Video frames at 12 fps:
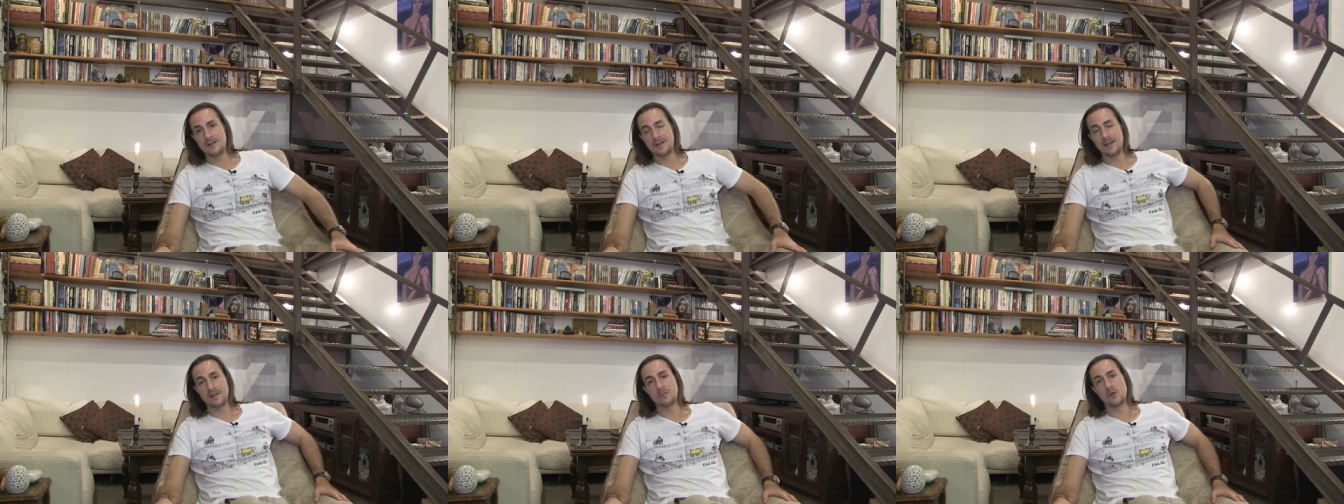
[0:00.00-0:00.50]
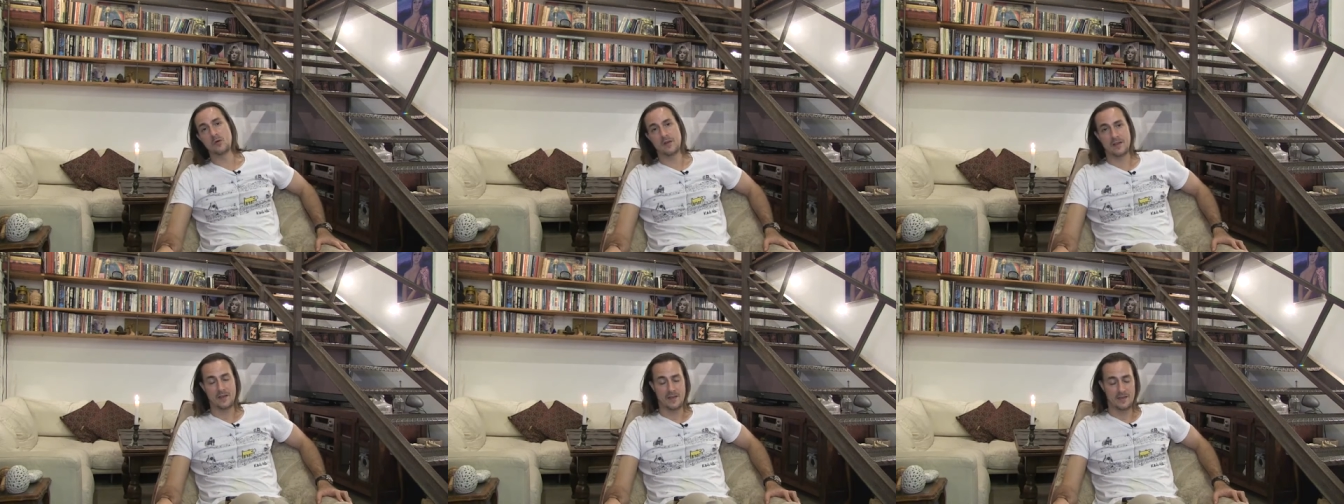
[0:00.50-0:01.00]
late
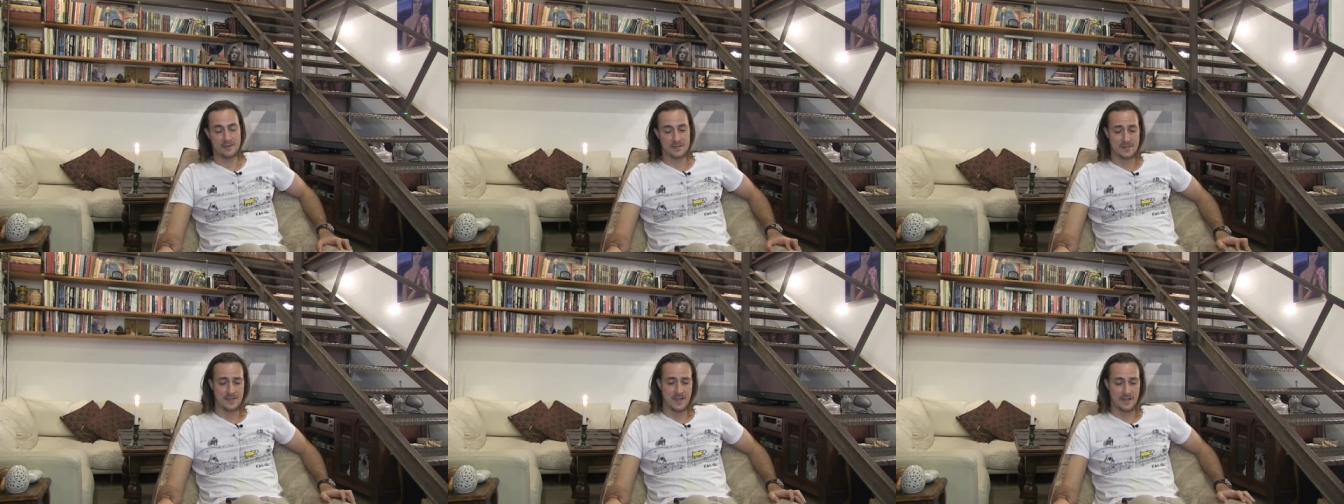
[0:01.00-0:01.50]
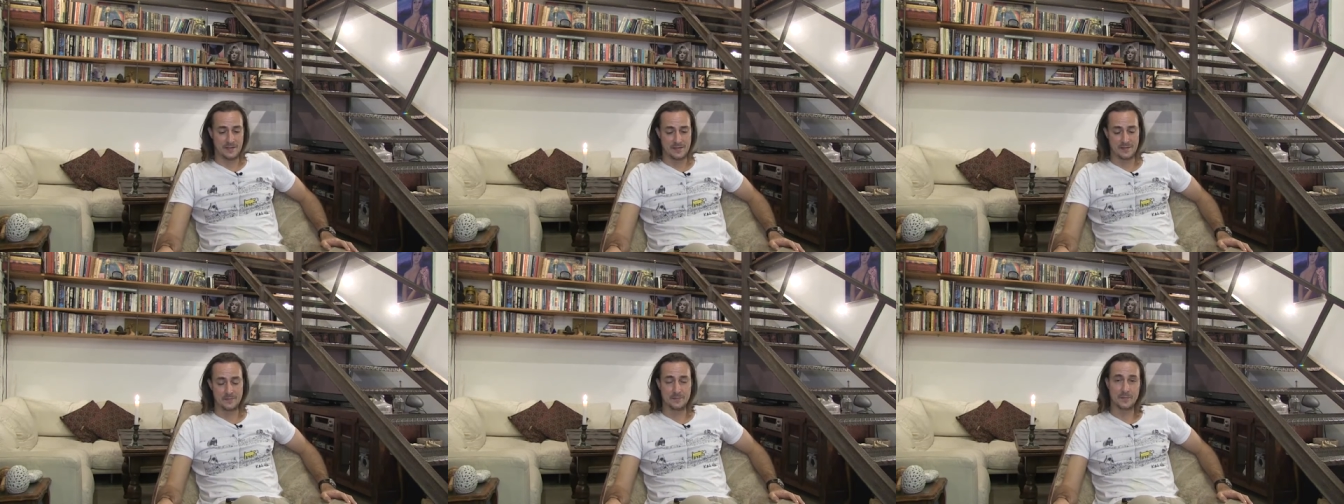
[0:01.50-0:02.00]
morning in the
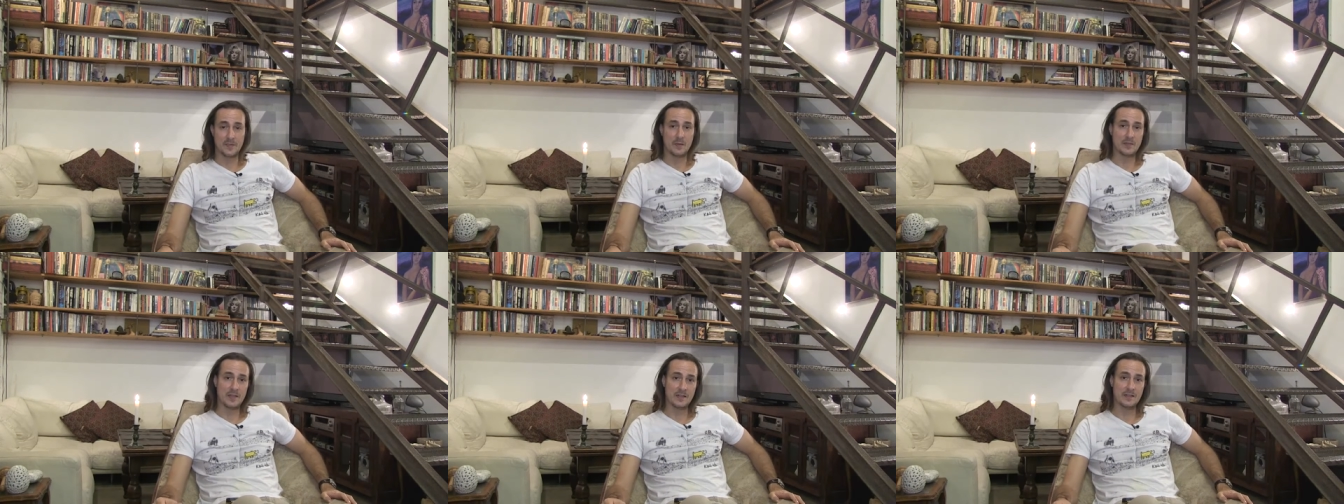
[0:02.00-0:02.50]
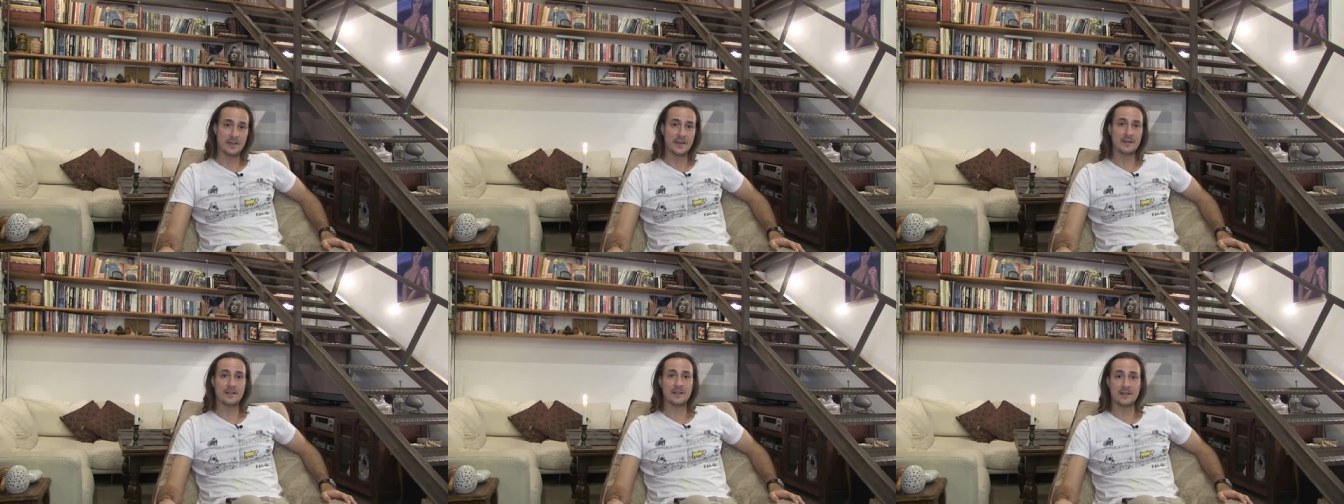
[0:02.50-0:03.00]
States. till
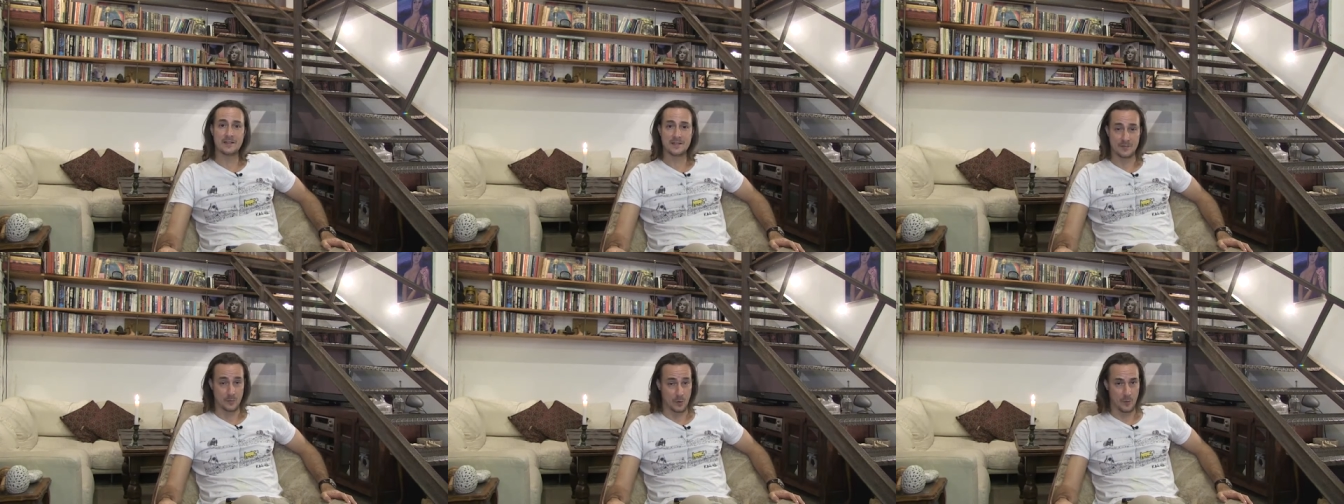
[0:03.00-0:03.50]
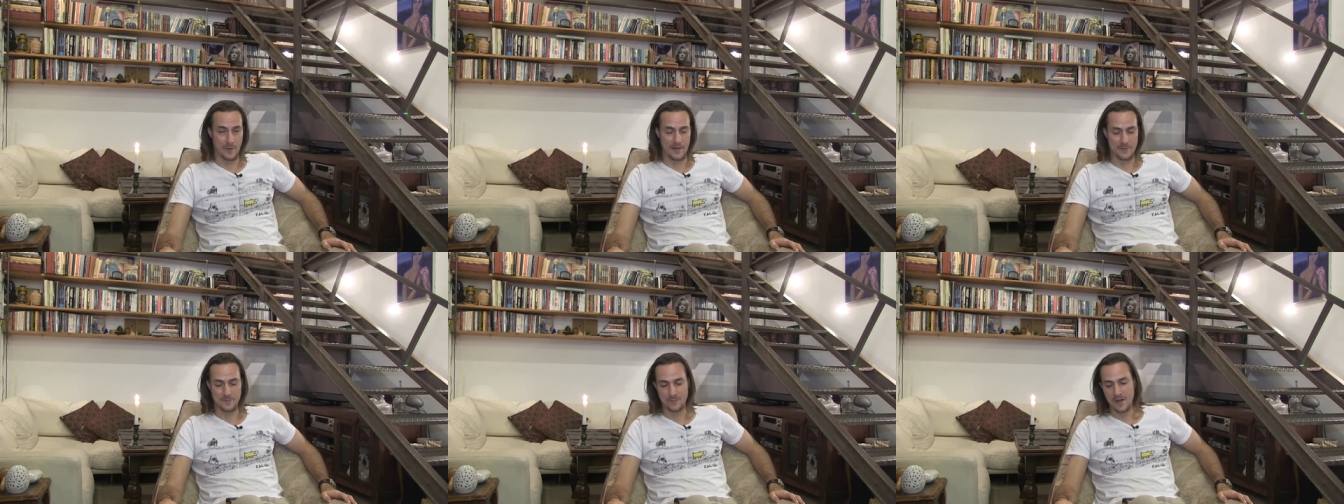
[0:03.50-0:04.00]
then, it's stormy.